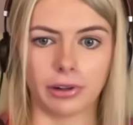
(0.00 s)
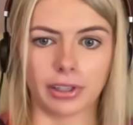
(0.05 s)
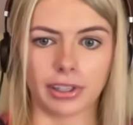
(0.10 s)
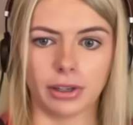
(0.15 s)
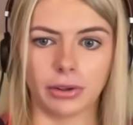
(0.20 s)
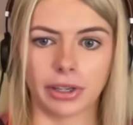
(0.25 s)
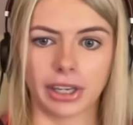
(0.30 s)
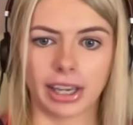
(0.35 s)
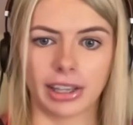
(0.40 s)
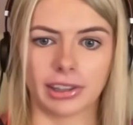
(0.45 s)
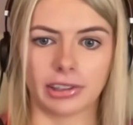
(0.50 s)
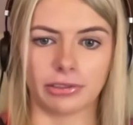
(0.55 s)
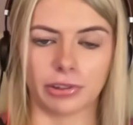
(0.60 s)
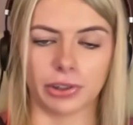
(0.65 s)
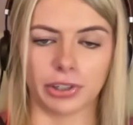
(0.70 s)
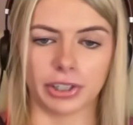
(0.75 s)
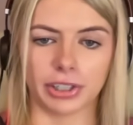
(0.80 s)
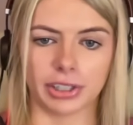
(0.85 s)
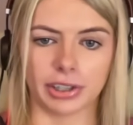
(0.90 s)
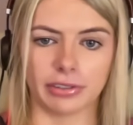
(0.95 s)
Looking at the
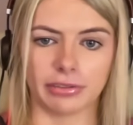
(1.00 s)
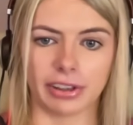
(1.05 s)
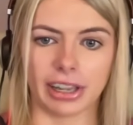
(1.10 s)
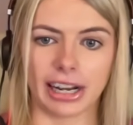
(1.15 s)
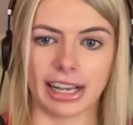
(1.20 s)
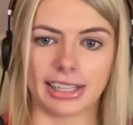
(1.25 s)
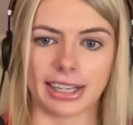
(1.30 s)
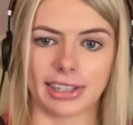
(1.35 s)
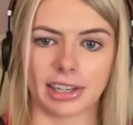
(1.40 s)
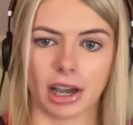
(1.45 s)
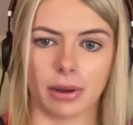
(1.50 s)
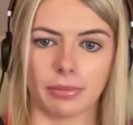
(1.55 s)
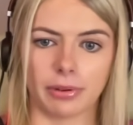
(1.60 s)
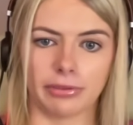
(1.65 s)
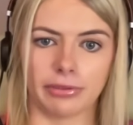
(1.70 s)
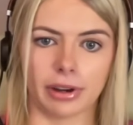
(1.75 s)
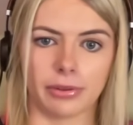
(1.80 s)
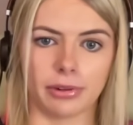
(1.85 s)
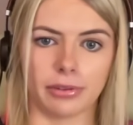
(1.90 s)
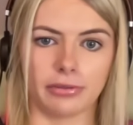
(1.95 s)
runs of Ilete
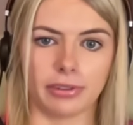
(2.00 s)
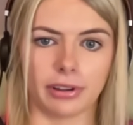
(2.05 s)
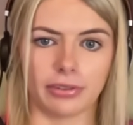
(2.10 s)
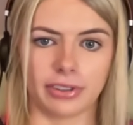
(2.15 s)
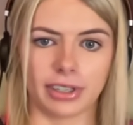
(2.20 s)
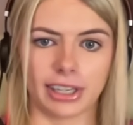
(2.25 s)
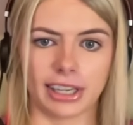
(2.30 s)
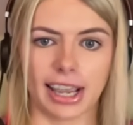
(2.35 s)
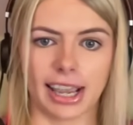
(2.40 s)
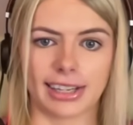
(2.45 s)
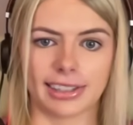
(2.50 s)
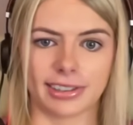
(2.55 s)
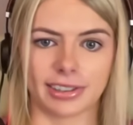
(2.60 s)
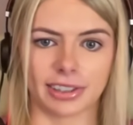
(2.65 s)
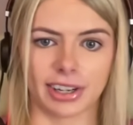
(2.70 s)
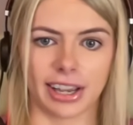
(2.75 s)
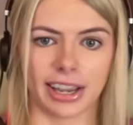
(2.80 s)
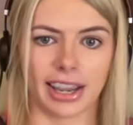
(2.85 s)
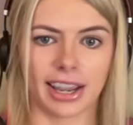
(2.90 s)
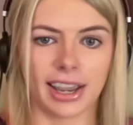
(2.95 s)
Thompson, found a 50
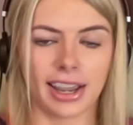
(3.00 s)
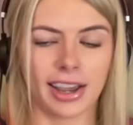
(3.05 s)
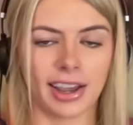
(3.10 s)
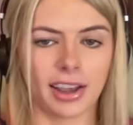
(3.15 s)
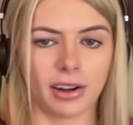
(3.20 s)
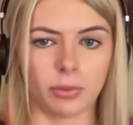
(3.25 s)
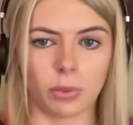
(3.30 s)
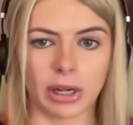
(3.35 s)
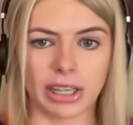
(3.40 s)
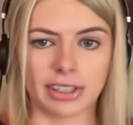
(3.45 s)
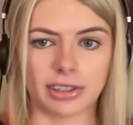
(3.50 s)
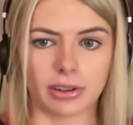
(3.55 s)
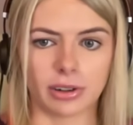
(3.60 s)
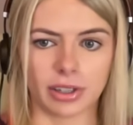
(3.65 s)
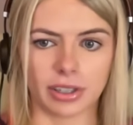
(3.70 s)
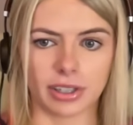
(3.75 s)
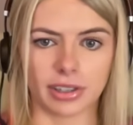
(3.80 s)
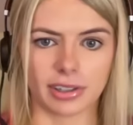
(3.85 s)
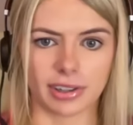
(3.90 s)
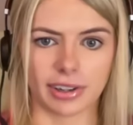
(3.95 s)
yesterday, and Willie's
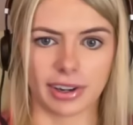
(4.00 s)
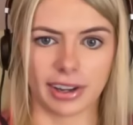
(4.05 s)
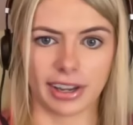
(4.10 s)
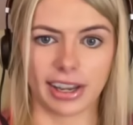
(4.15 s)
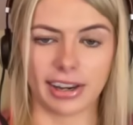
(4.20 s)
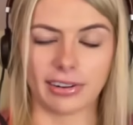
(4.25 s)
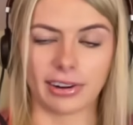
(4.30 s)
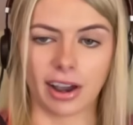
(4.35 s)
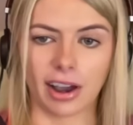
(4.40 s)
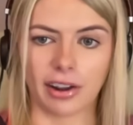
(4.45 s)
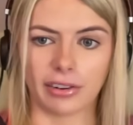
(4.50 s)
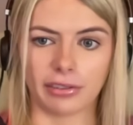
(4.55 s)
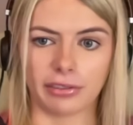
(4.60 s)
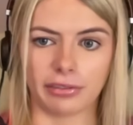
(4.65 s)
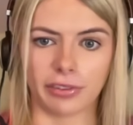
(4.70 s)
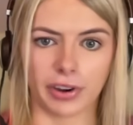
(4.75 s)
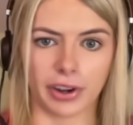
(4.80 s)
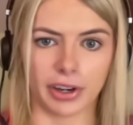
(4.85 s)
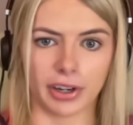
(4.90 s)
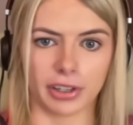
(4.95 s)
horses are on
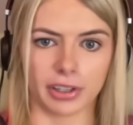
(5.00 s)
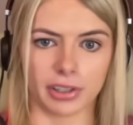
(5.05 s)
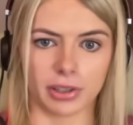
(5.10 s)
fire.